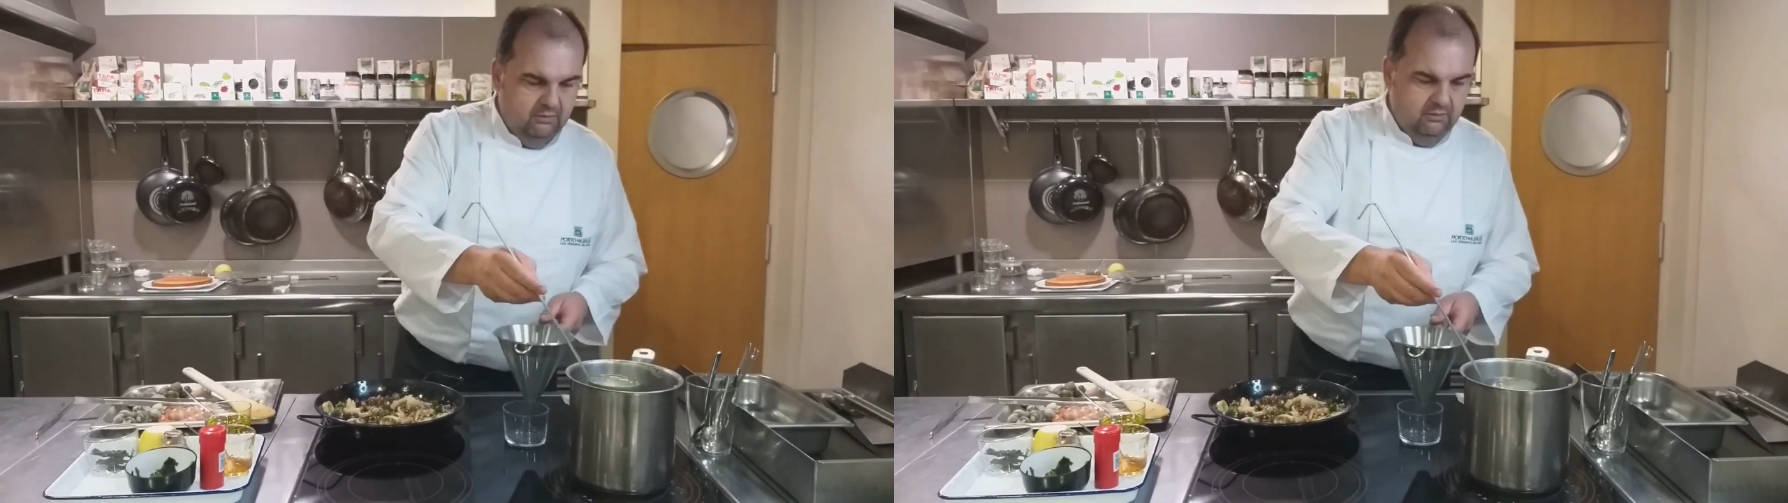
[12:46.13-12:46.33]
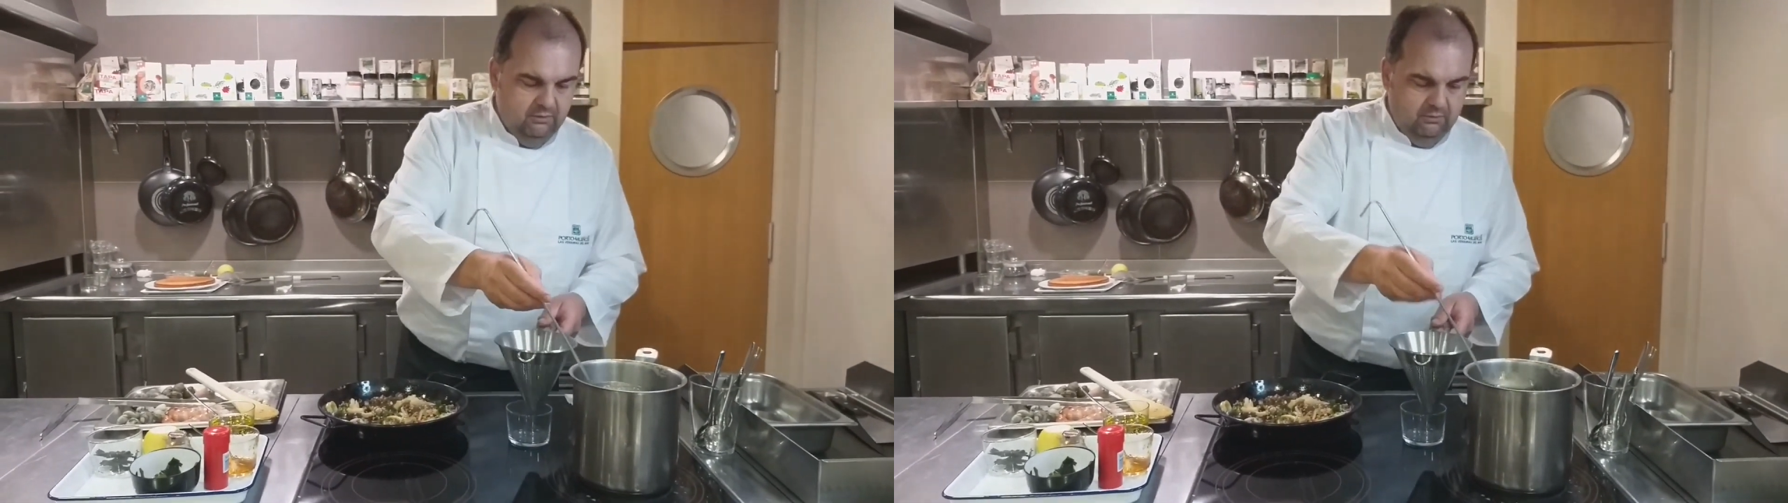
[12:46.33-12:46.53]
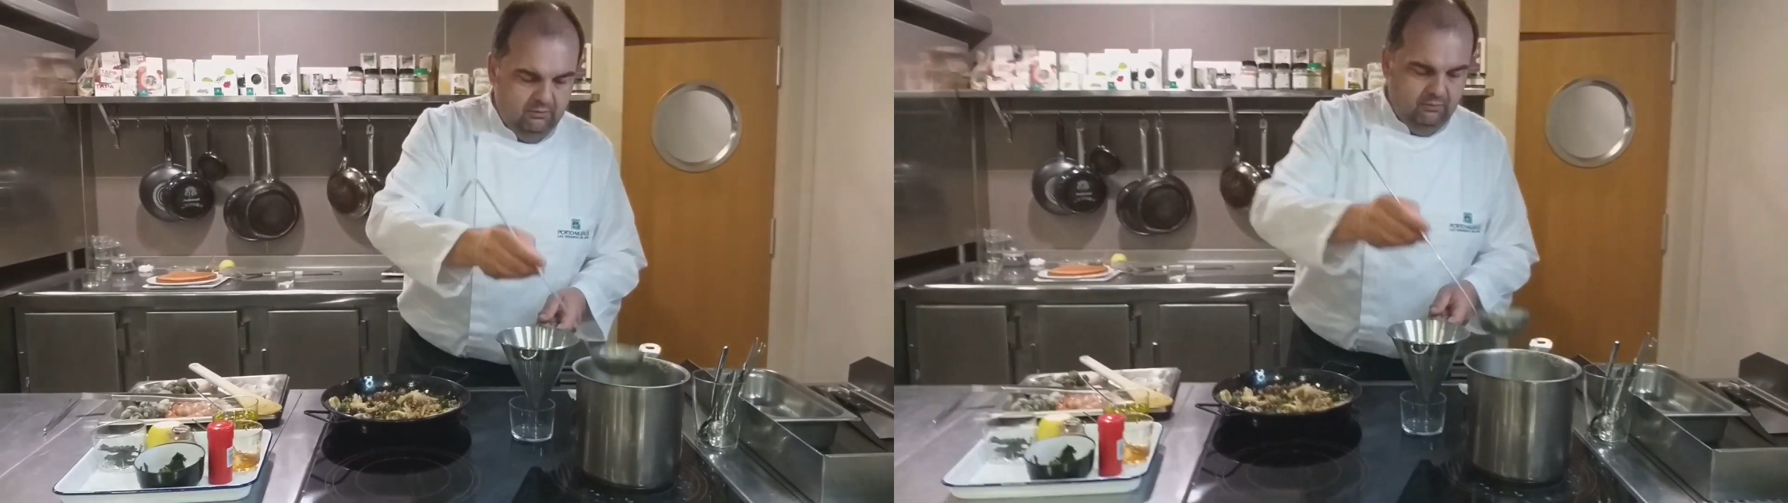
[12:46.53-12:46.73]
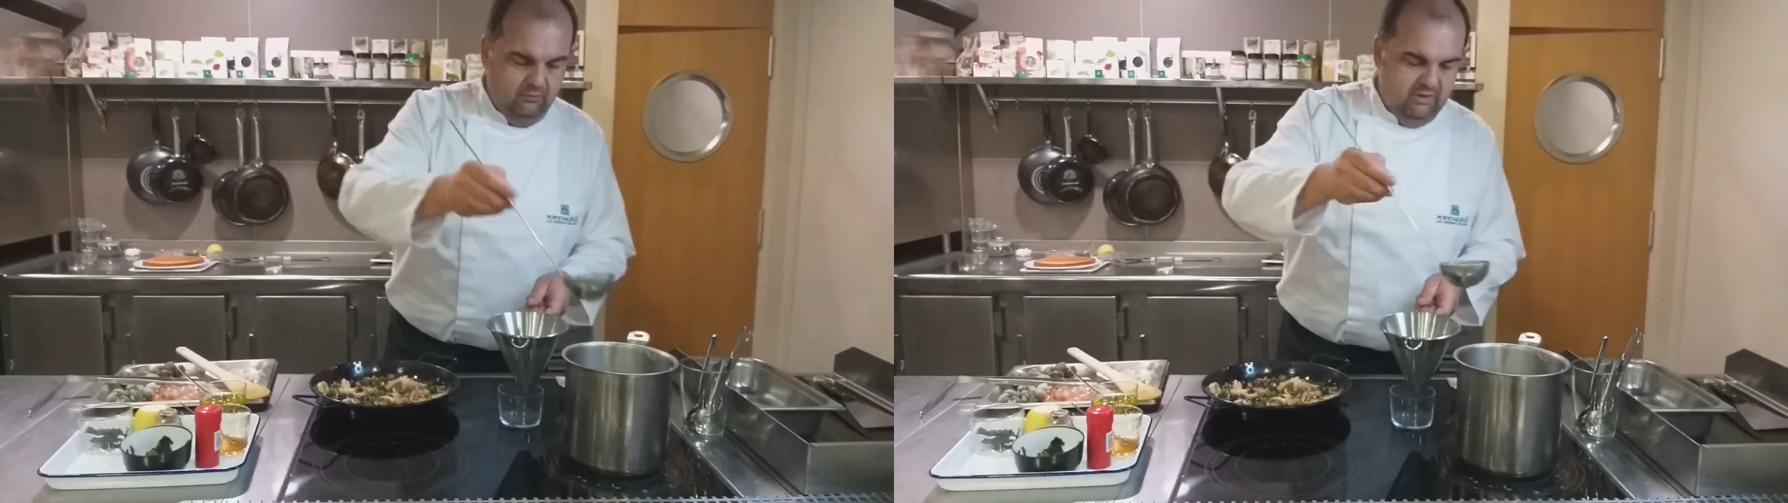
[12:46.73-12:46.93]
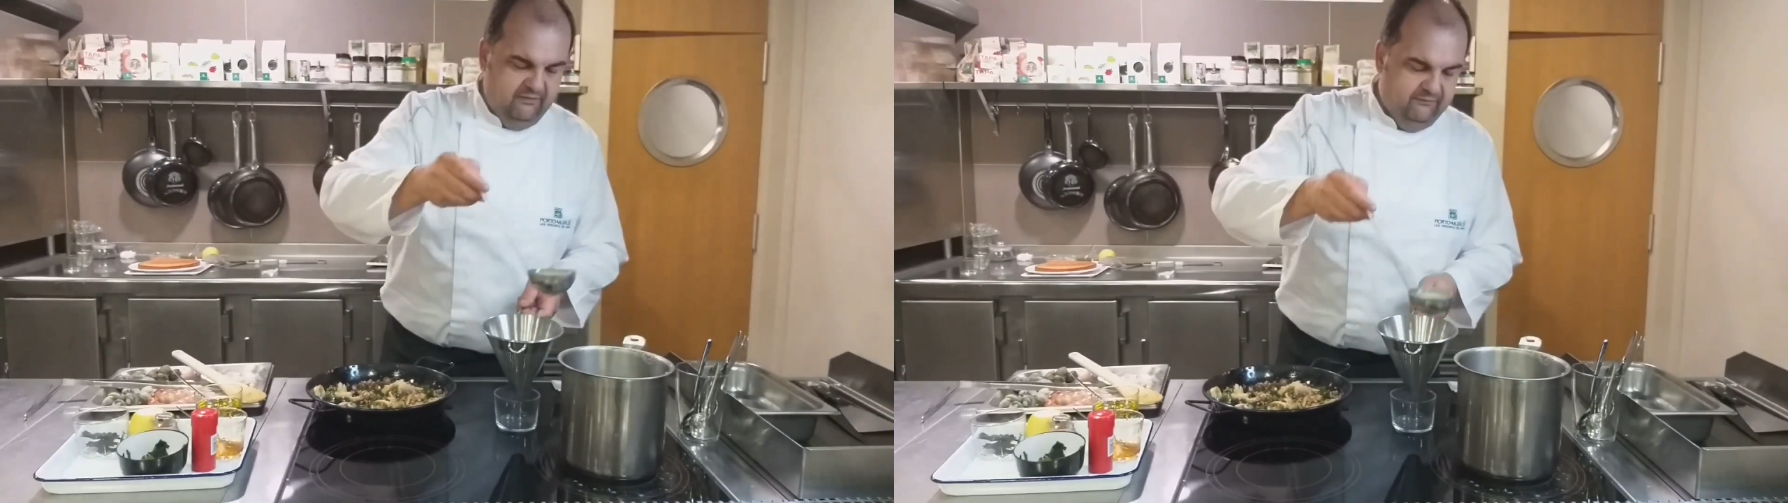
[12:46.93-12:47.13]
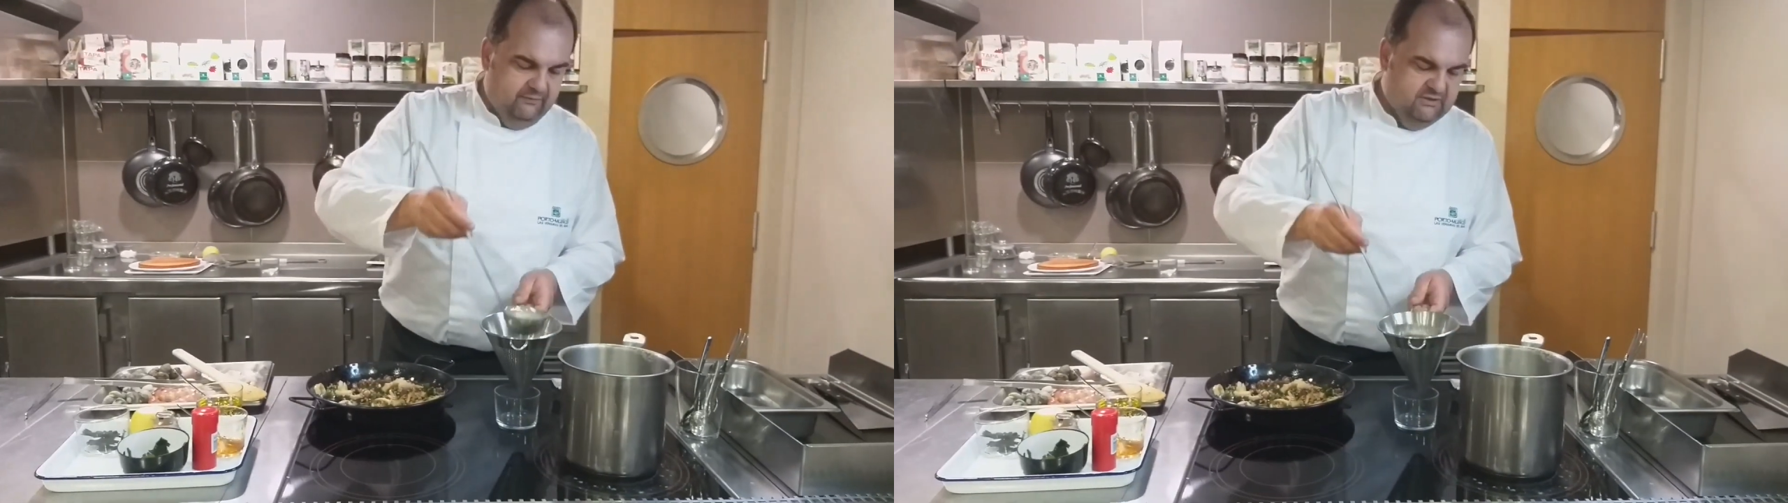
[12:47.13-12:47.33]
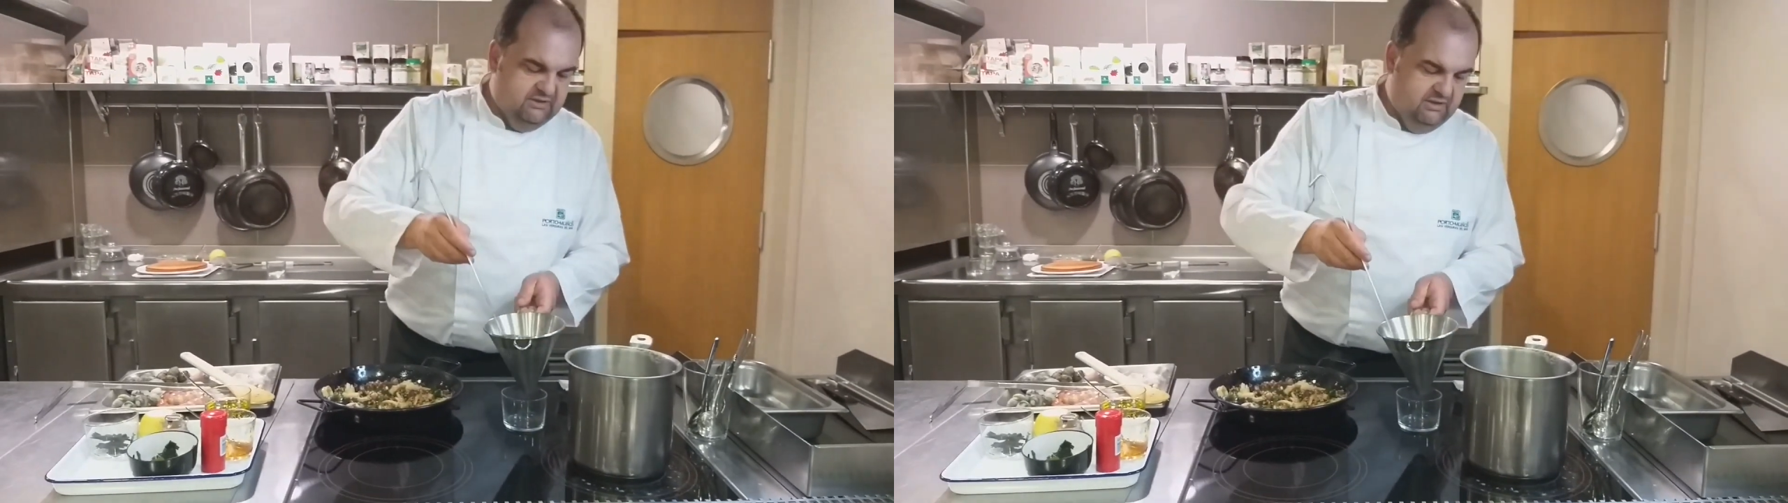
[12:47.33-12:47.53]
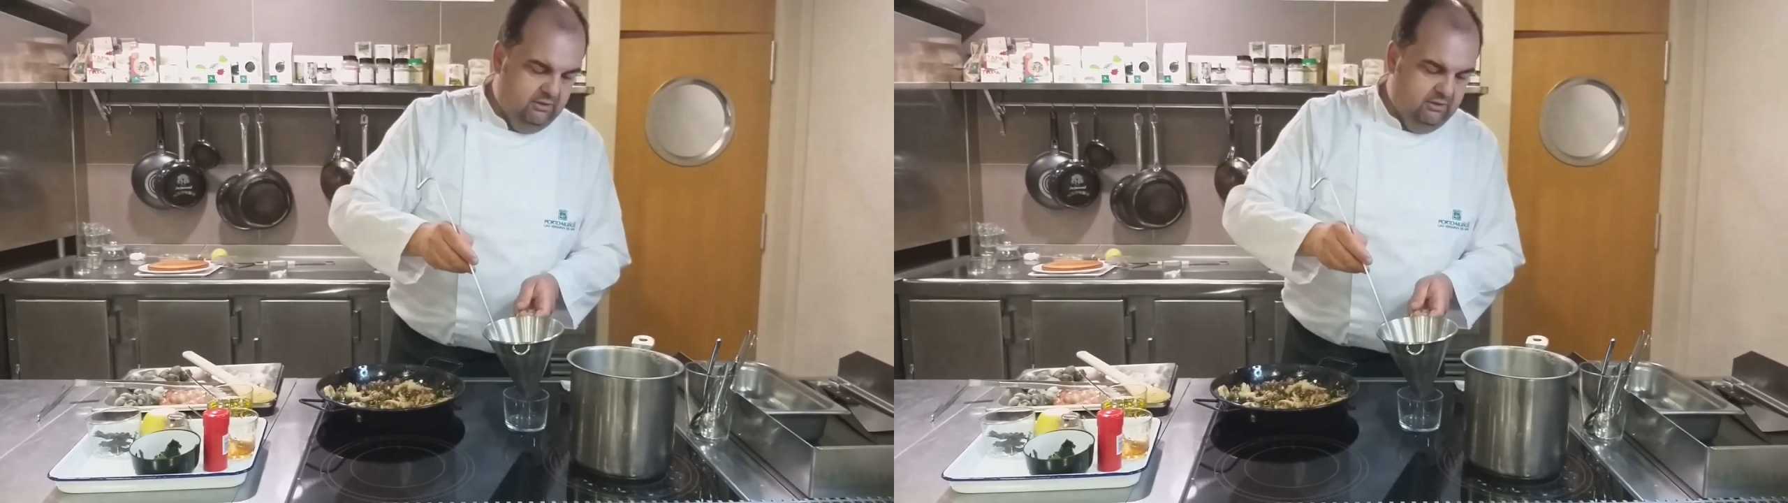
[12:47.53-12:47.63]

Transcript: you have to still hot.